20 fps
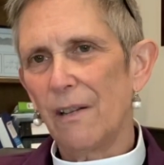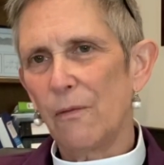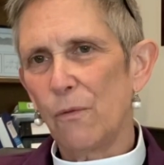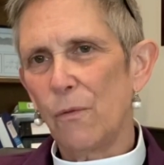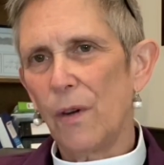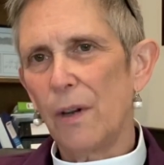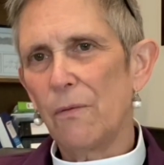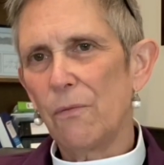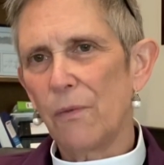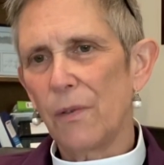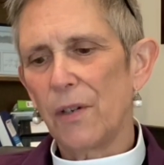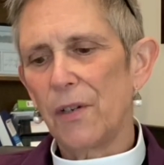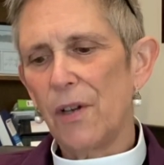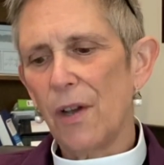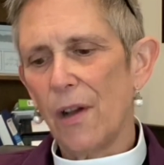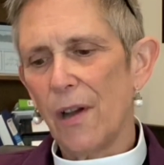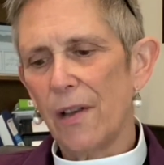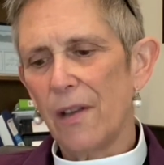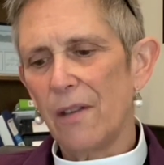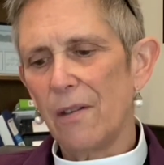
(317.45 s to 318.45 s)
of what we're
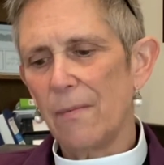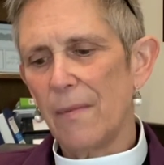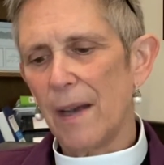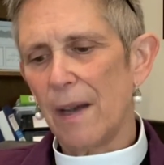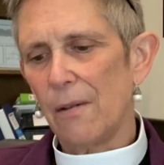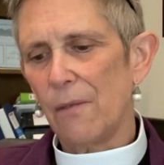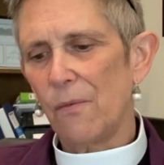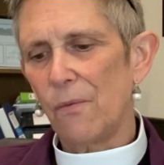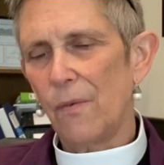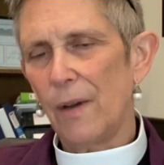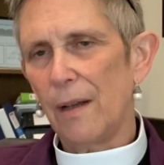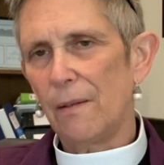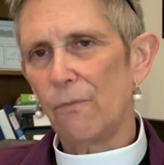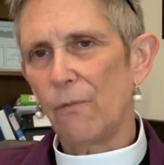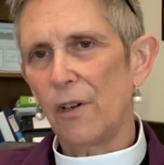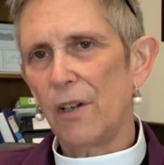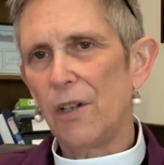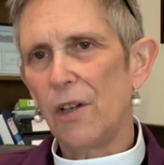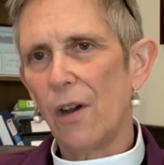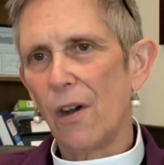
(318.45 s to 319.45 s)
talking about when
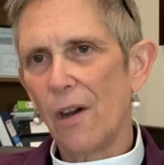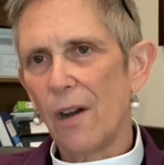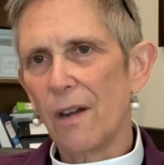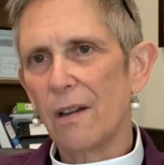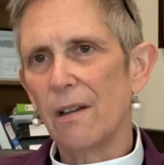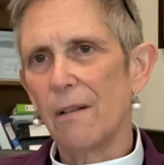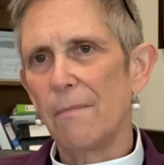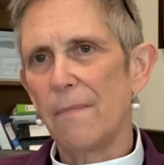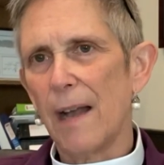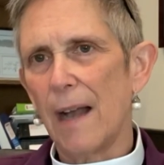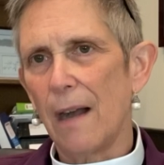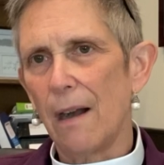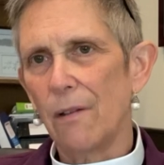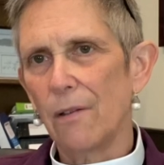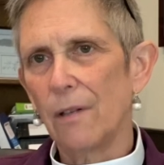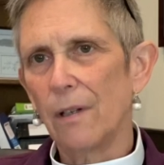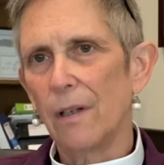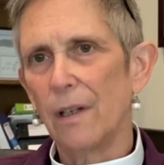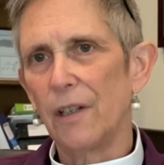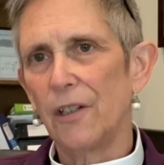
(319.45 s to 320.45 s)
we talk
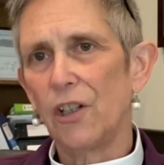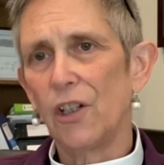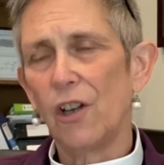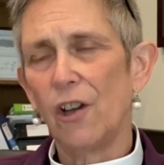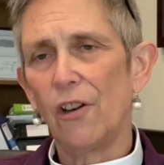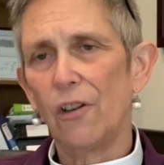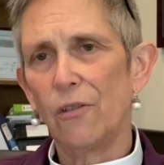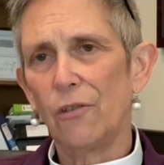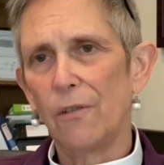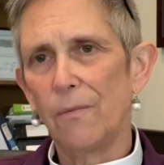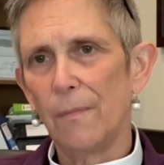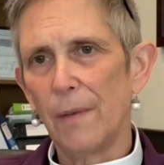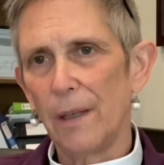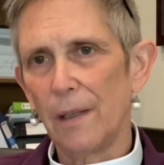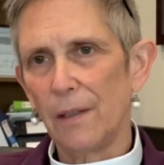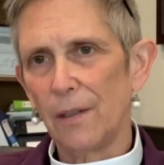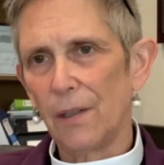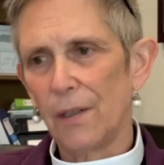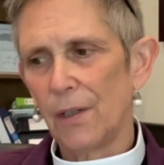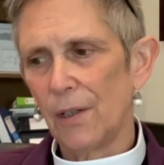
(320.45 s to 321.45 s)
about
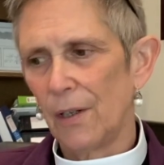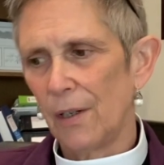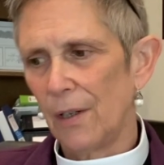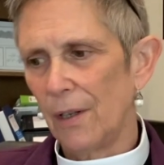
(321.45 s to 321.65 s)
atonement,